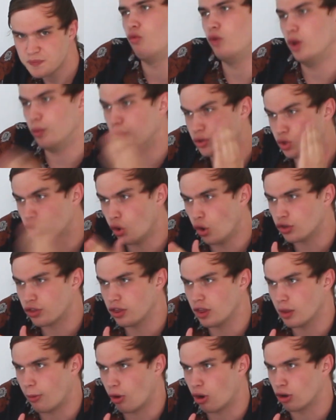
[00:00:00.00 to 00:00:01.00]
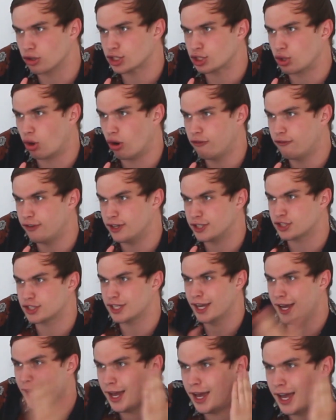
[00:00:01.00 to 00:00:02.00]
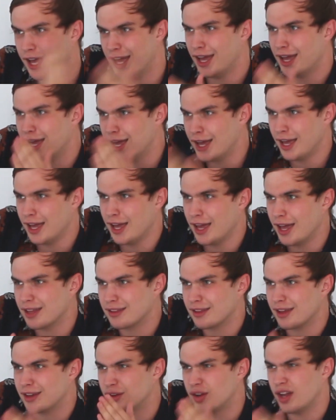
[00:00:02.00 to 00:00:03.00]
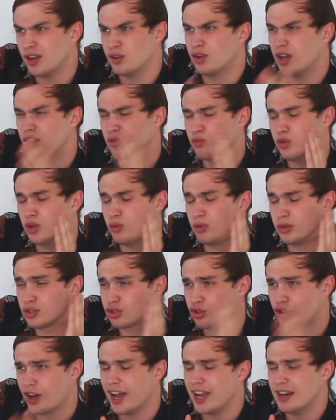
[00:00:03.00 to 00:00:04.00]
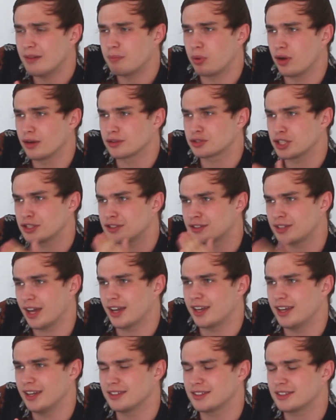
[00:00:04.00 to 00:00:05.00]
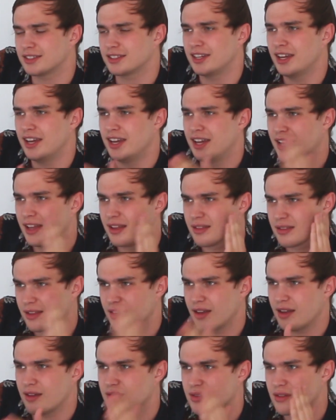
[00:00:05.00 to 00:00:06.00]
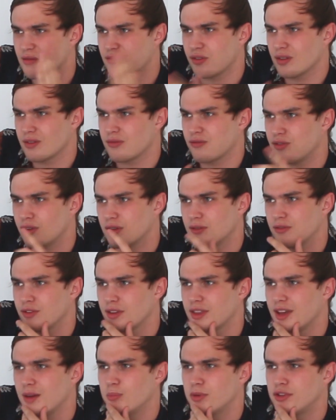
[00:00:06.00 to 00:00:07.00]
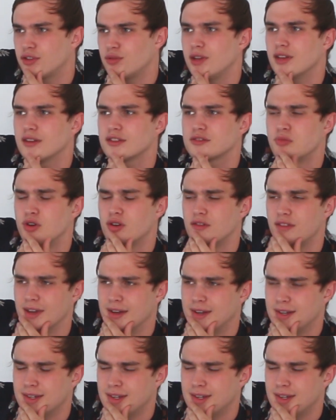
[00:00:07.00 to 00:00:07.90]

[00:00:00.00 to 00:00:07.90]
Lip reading: We would go to the box office and we would try and purchase tickets for the In-Betweeners movie.